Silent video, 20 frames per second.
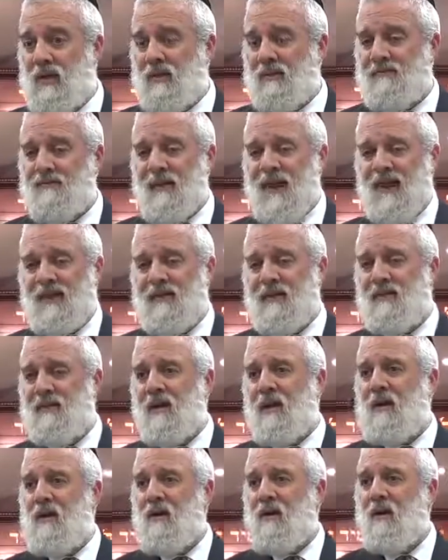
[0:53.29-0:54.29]
The fact
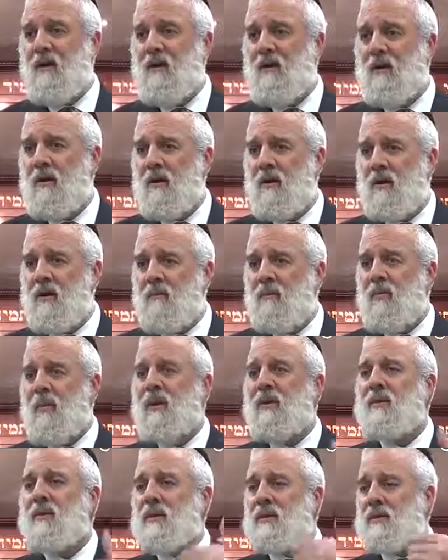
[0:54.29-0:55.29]
that they are
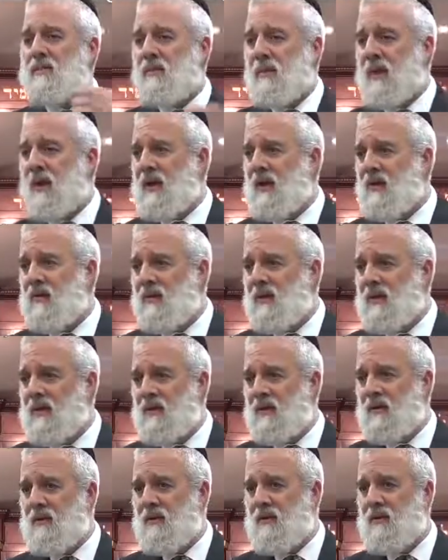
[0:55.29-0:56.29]
being displayed
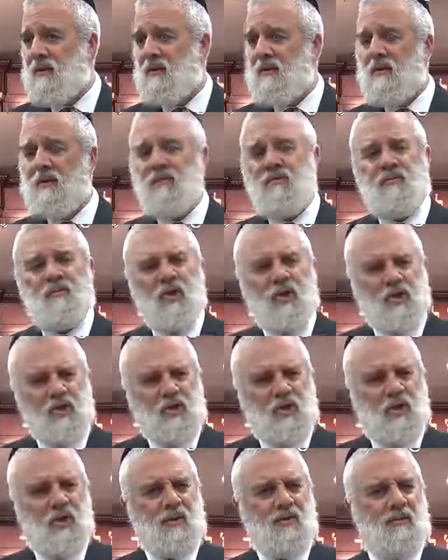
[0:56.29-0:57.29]

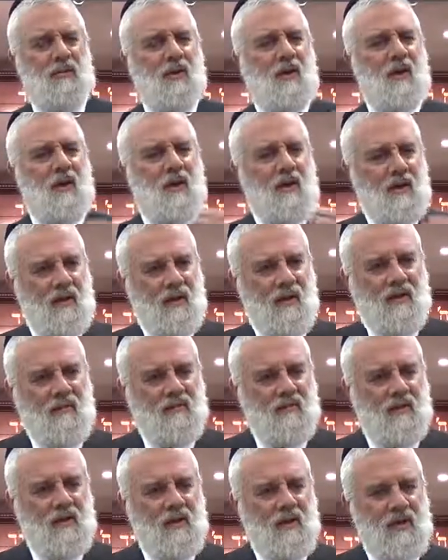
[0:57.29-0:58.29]
friendship and
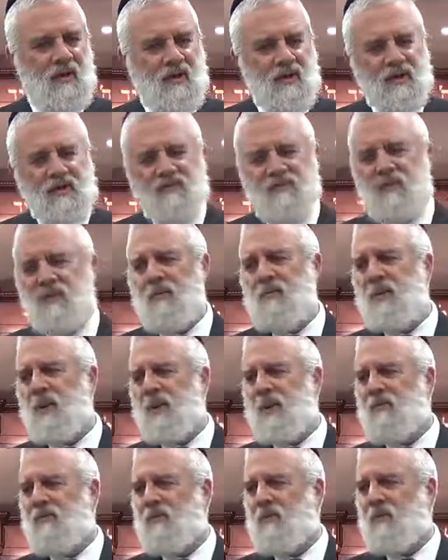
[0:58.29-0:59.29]
love is very
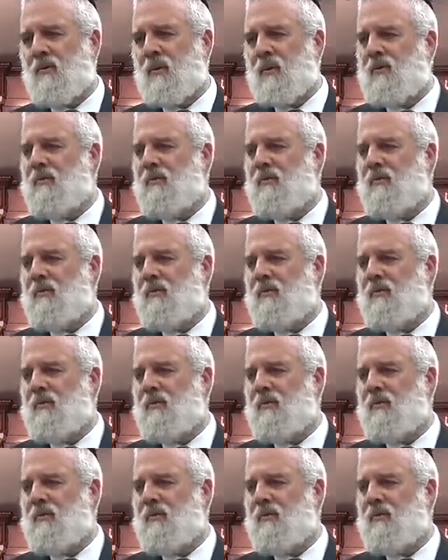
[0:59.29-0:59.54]
meaningful.